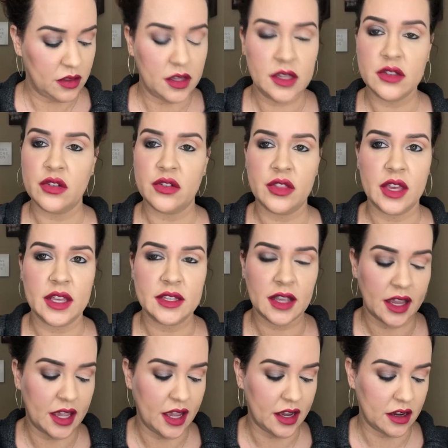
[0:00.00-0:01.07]
These are things
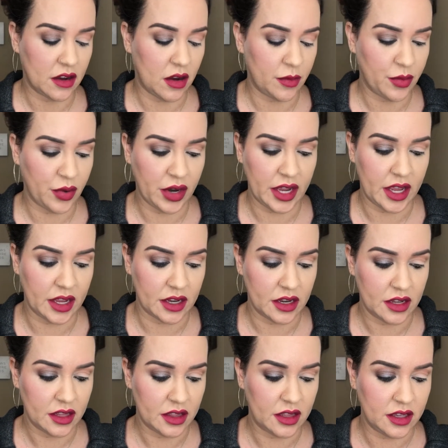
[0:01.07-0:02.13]
I can't comprehend.
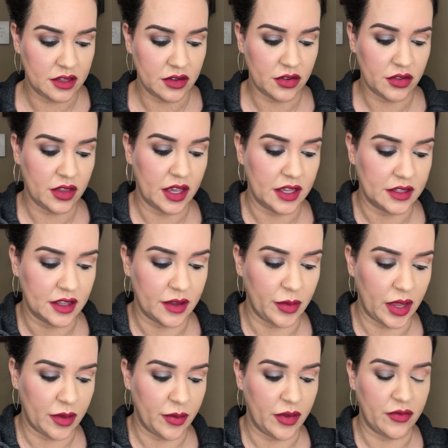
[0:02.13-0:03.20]
These are things that
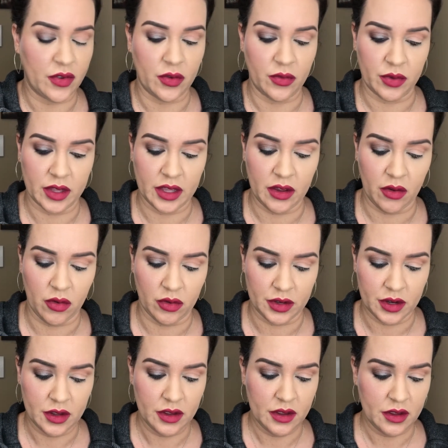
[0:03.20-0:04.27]
make me feel really old.
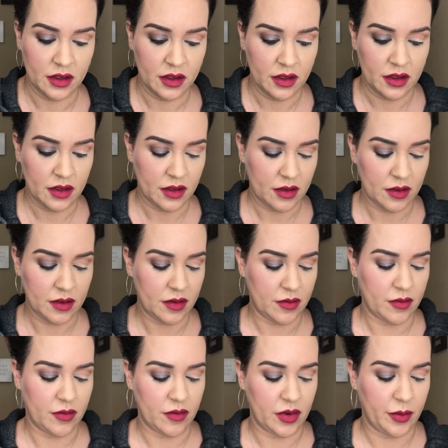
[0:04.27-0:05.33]

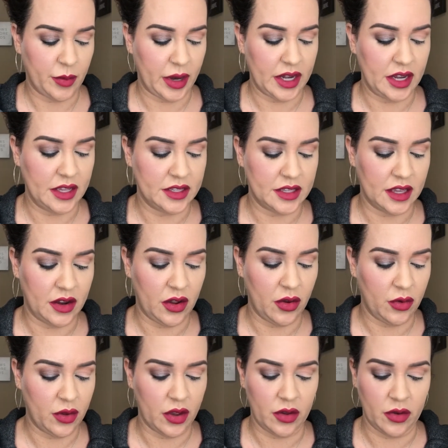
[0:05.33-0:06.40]
When my niece said
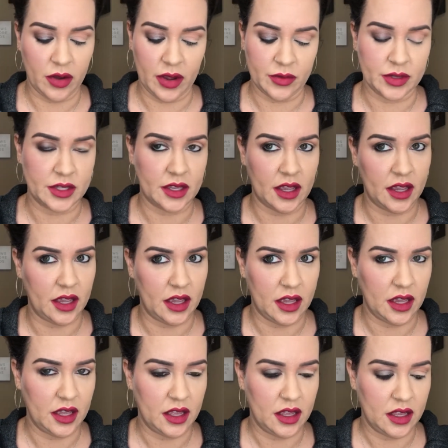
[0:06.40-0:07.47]
HOCO, I was
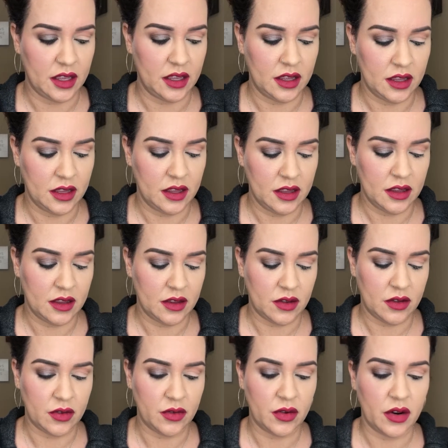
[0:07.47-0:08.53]
like,
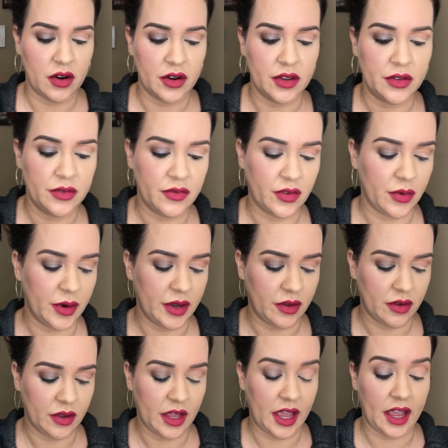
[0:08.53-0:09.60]
are you for real?
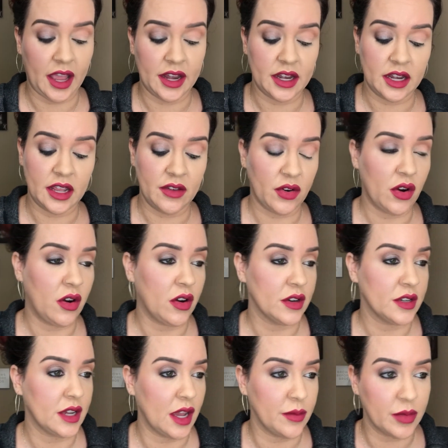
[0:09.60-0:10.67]
I didn't give her a
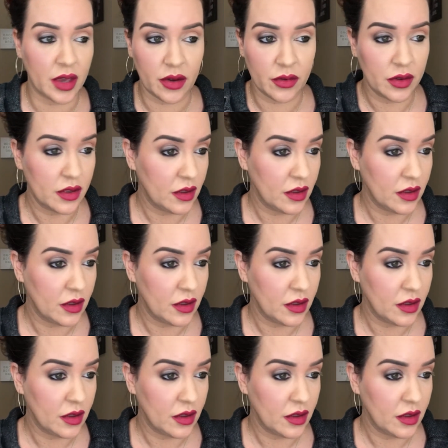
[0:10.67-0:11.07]
hard time though.